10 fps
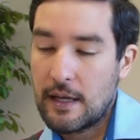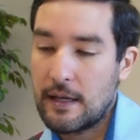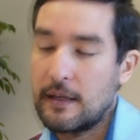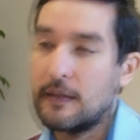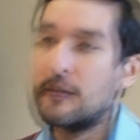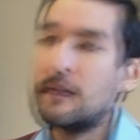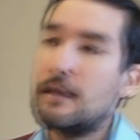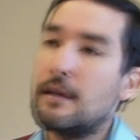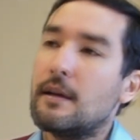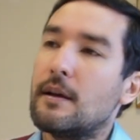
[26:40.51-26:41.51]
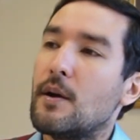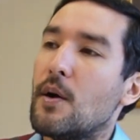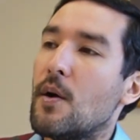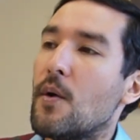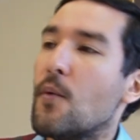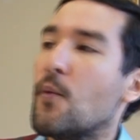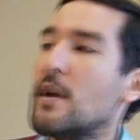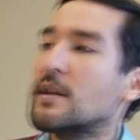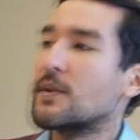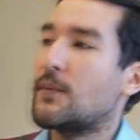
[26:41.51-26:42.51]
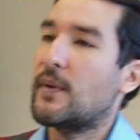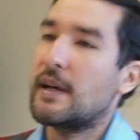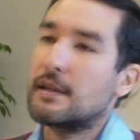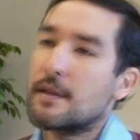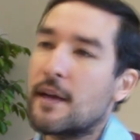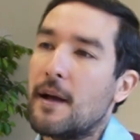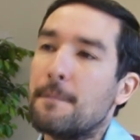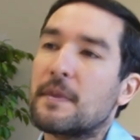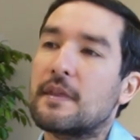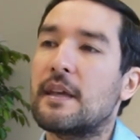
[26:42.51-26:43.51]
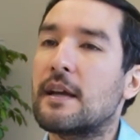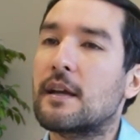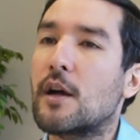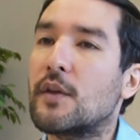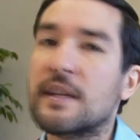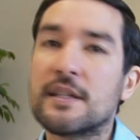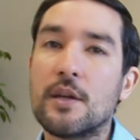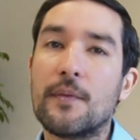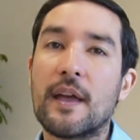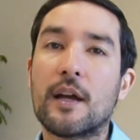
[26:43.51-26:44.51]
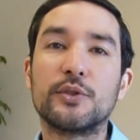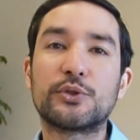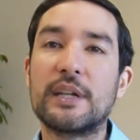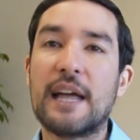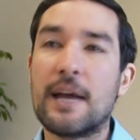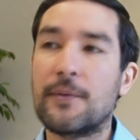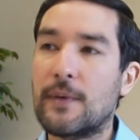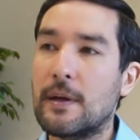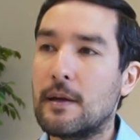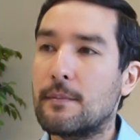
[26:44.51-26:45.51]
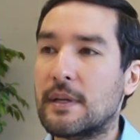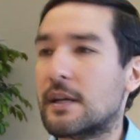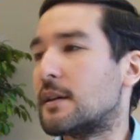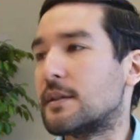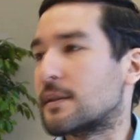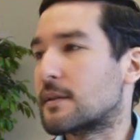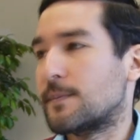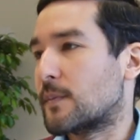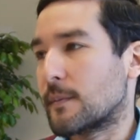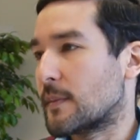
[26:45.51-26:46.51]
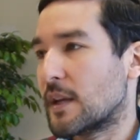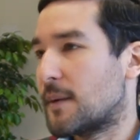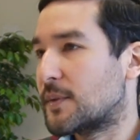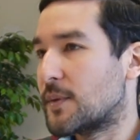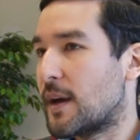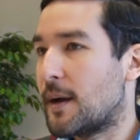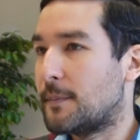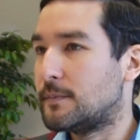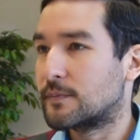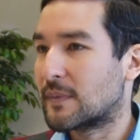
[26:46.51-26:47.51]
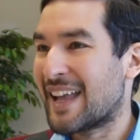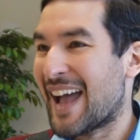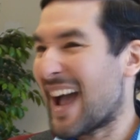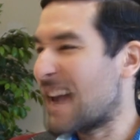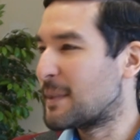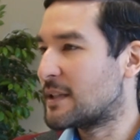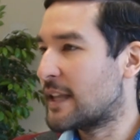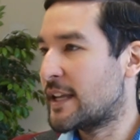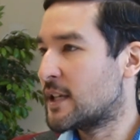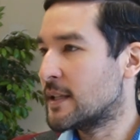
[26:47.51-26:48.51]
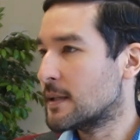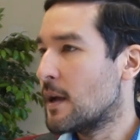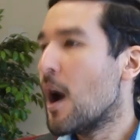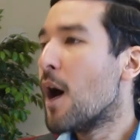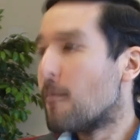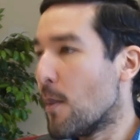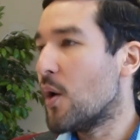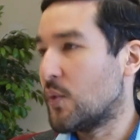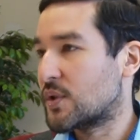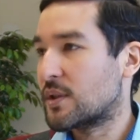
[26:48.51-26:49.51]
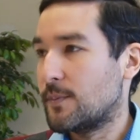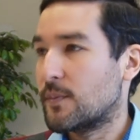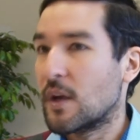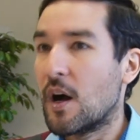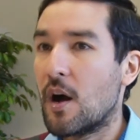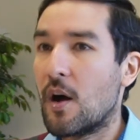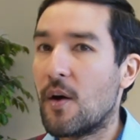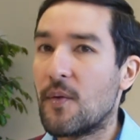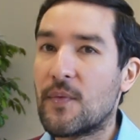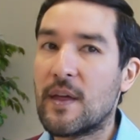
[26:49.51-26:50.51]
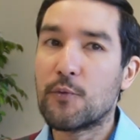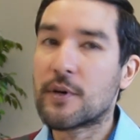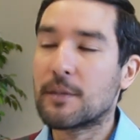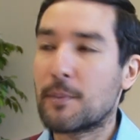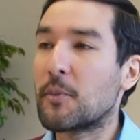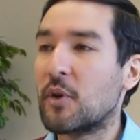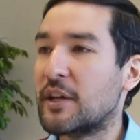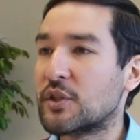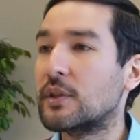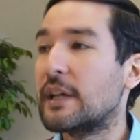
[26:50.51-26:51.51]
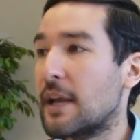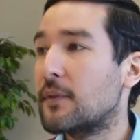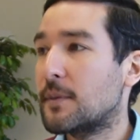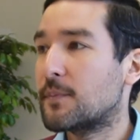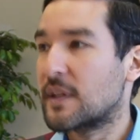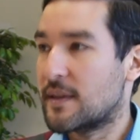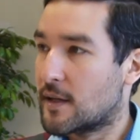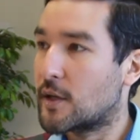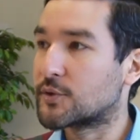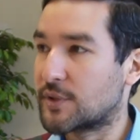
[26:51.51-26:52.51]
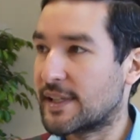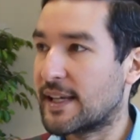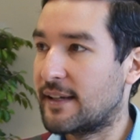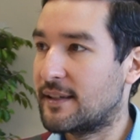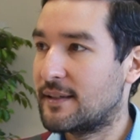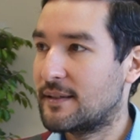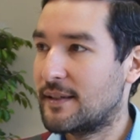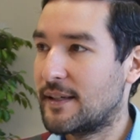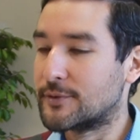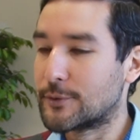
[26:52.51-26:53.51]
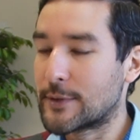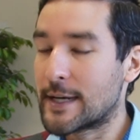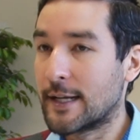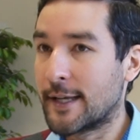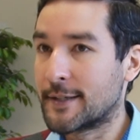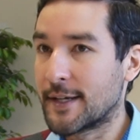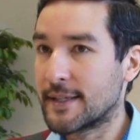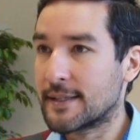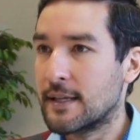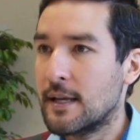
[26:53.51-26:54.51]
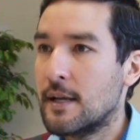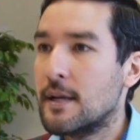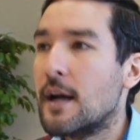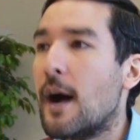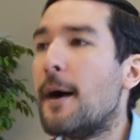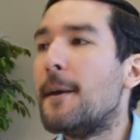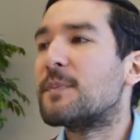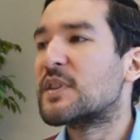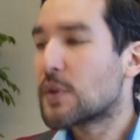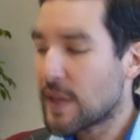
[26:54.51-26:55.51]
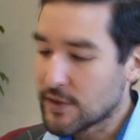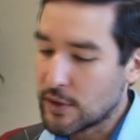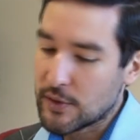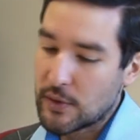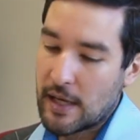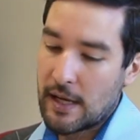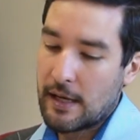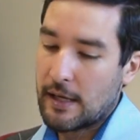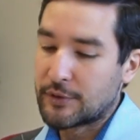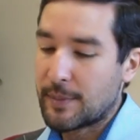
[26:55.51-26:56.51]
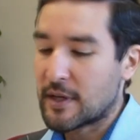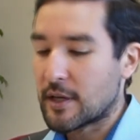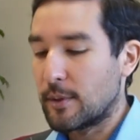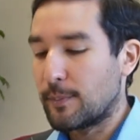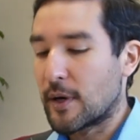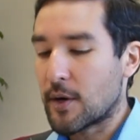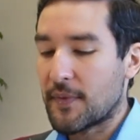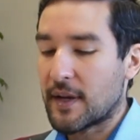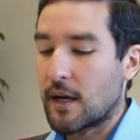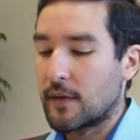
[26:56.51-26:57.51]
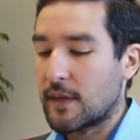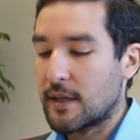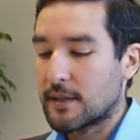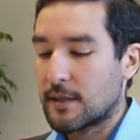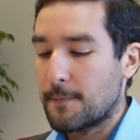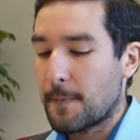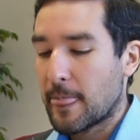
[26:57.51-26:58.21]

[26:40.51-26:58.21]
And we also find the, the context of the country life because up to the um, high Middle Ages, most of the world population lived in the countryside, in rural areas. Um, so that's also a, a, remarkable part of the context.